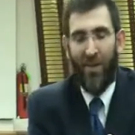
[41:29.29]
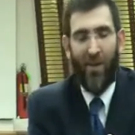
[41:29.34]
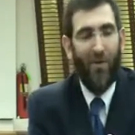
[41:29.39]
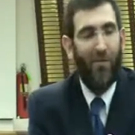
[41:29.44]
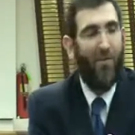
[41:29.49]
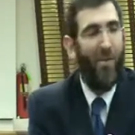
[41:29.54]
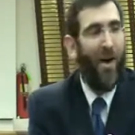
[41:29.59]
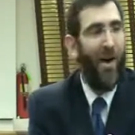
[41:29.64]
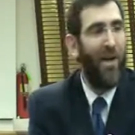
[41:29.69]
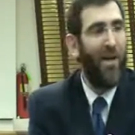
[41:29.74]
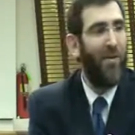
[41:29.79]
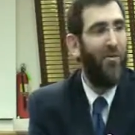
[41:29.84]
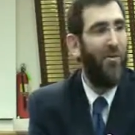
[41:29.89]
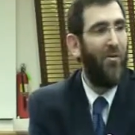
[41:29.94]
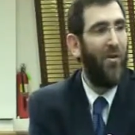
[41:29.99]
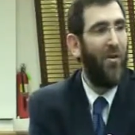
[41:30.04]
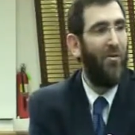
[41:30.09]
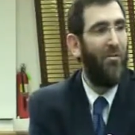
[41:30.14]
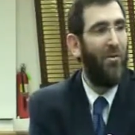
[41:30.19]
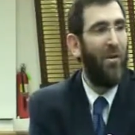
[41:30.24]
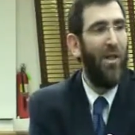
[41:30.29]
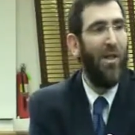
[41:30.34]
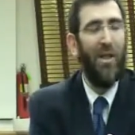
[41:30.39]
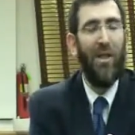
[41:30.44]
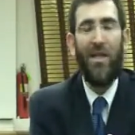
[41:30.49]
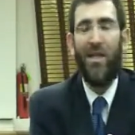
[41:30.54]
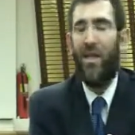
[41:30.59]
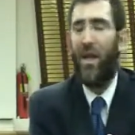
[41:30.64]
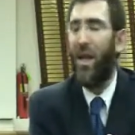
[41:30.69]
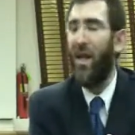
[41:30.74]
In our minds, we've
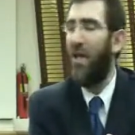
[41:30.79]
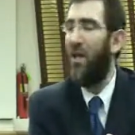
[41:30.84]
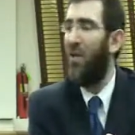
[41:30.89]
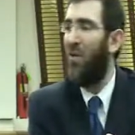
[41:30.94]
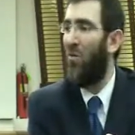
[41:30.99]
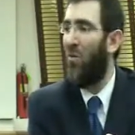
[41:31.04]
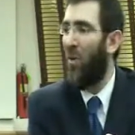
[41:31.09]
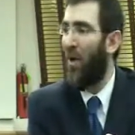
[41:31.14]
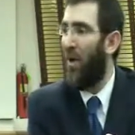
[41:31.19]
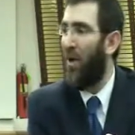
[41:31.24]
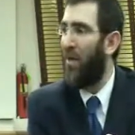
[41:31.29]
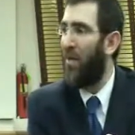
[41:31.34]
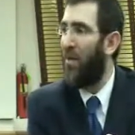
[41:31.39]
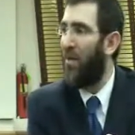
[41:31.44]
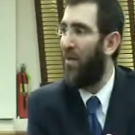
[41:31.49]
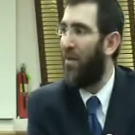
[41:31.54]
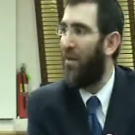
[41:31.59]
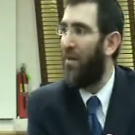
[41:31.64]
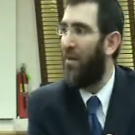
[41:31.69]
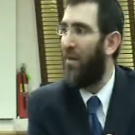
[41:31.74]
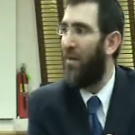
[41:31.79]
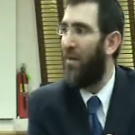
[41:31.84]
completely taken away